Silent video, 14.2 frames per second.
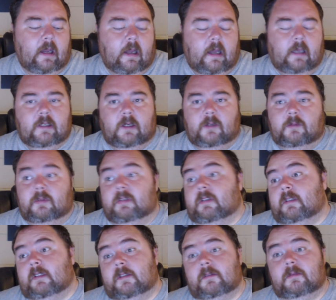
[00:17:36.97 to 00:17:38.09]
So,
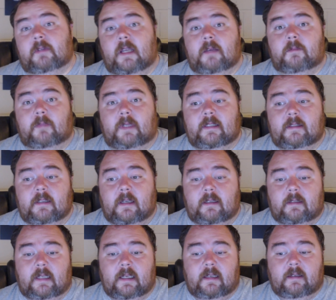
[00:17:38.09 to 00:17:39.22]
yeah, please
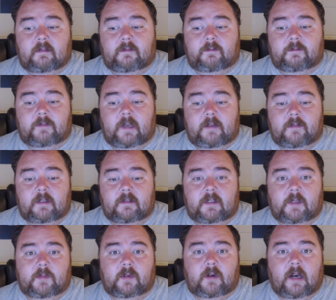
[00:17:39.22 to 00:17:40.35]
like, favorite,
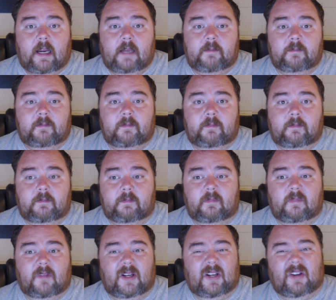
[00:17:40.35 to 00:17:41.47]
subscribe,
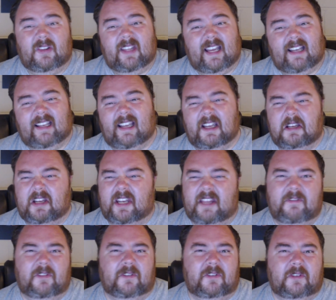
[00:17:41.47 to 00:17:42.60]
all that. God, that
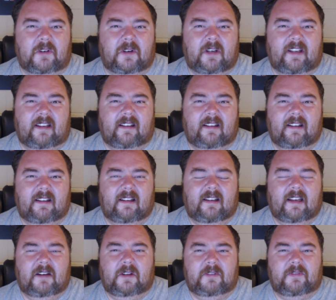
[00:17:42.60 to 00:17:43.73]
feels dirty. That
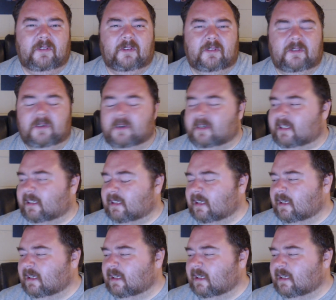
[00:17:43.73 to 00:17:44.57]
really feels dirty.